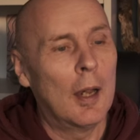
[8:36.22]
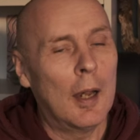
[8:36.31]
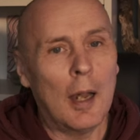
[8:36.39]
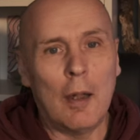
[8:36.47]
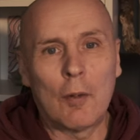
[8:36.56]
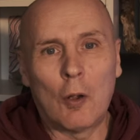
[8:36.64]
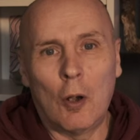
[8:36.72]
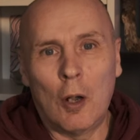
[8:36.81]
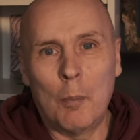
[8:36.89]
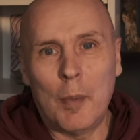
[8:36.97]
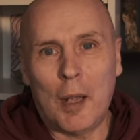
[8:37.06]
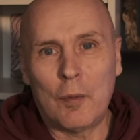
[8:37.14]
I've got
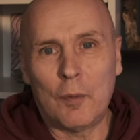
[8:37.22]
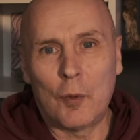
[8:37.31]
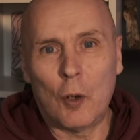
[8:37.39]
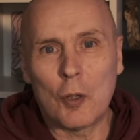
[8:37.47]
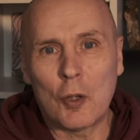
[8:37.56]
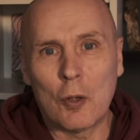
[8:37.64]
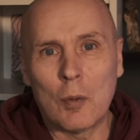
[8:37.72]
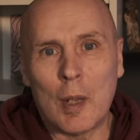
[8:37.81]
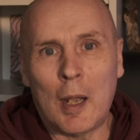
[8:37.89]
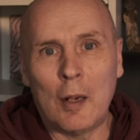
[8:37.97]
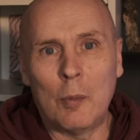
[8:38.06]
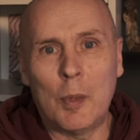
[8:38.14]
a Manfrotto
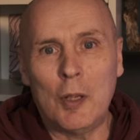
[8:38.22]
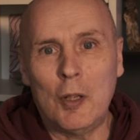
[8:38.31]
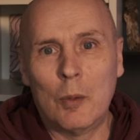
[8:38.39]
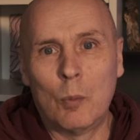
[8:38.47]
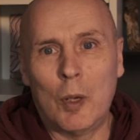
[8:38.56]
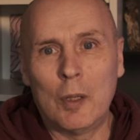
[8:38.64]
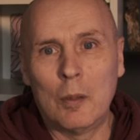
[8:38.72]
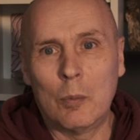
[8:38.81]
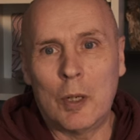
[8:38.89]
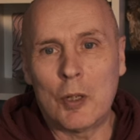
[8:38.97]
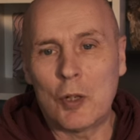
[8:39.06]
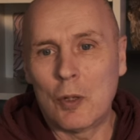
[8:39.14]
aluminium one,
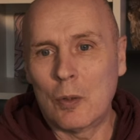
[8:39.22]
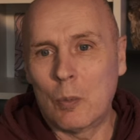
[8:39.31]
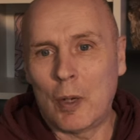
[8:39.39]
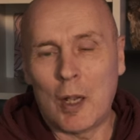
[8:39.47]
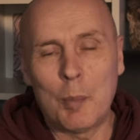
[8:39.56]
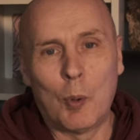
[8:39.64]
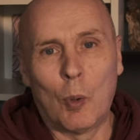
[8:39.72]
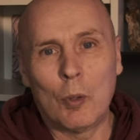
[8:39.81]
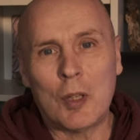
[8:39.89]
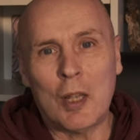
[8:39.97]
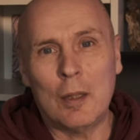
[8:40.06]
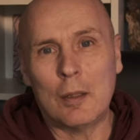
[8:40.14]
which when I
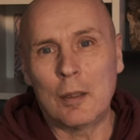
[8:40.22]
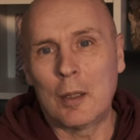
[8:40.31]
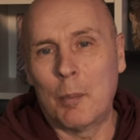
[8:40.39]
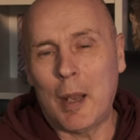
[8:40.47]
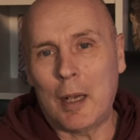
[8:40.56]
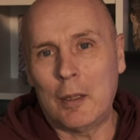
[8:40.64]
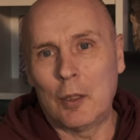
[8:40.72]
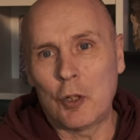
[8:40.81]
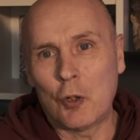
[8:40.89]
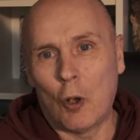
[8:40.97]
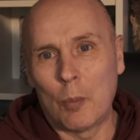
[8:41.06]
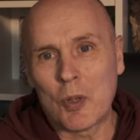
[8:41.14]
bought it, the man in the
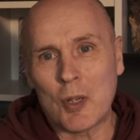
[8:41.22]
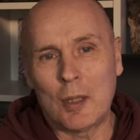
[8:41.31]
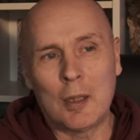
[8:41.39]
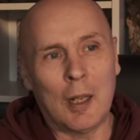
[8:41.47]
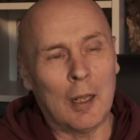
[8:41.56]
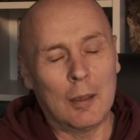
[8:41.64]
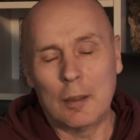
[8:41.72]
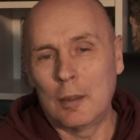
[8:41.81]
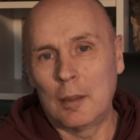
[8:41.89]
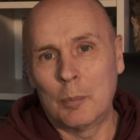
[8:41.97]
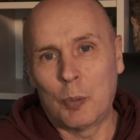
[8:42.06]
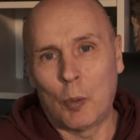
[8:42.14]
shop said that
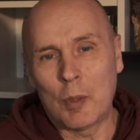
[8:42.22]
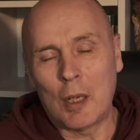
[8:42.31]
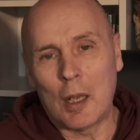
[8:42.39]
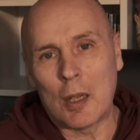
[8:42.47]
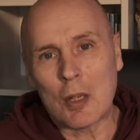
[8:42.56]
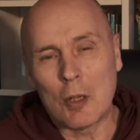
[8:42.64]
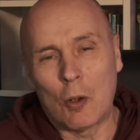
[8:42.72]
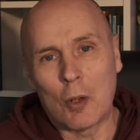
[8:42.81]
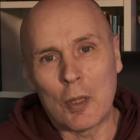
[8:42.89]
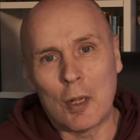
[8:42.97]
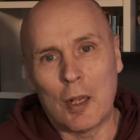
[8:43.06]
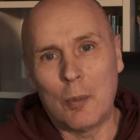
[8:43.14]
it'll probably last
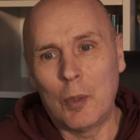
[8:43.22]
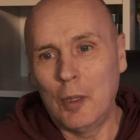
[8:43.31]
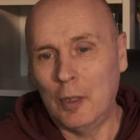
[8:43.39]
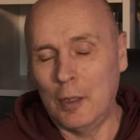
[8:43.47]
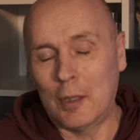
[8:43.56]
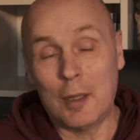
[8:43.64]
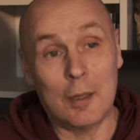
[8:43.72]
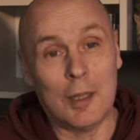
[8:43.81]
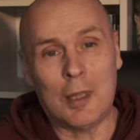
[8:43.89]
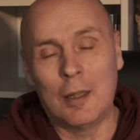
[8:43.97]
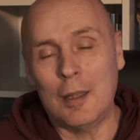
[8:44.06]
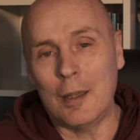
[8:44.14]
longer than I will. And I
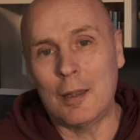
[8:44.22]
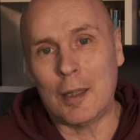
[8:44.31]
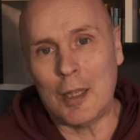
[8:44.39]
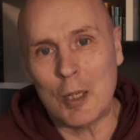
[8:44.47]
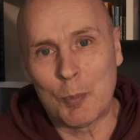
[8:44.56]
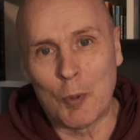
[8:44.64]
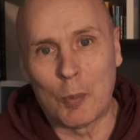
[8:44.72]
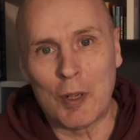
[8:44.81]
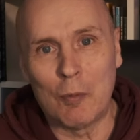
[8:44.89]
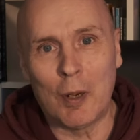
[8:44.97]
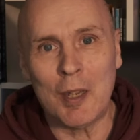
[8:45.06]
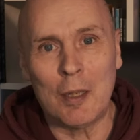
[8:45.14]
think he's
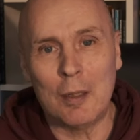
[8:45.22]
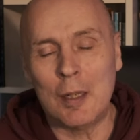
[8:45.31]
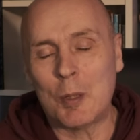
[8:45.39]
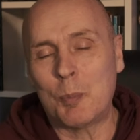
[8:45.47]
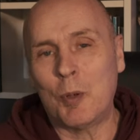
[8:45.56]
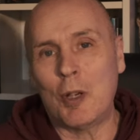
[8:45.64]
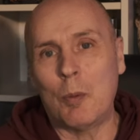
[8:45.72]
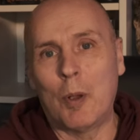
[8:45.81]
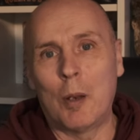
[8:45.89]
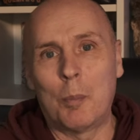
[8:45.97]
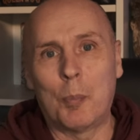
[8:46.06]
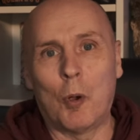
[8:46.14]
probably right. It's pretty
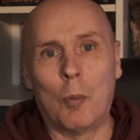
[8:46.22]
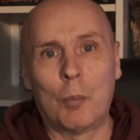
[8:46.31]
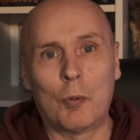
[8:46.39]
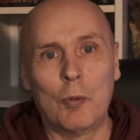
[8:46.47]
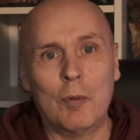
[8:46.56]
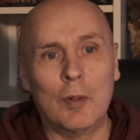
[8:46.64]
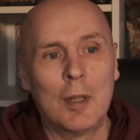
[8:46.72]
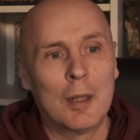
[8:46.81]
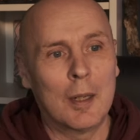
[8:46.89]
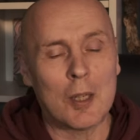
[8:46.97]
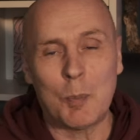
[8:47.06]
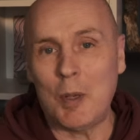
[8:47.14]
well
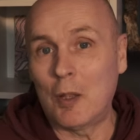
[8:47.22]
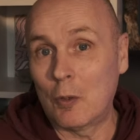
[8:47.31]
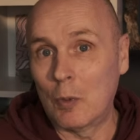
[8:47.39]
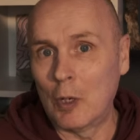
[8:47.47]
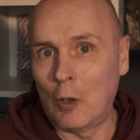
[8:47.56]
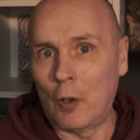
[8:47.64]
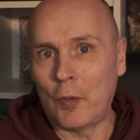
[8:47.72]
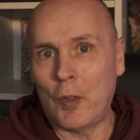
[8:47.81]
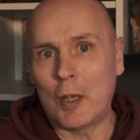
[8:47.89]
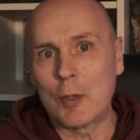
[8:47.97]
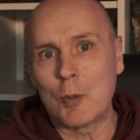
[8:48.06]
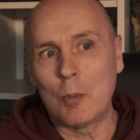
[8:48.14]
bomb-proof. That's been through a lot of
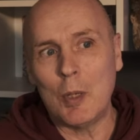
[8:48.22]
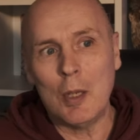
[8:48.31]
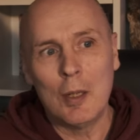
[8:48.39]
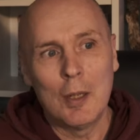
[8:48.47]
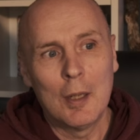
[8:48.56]
things with me.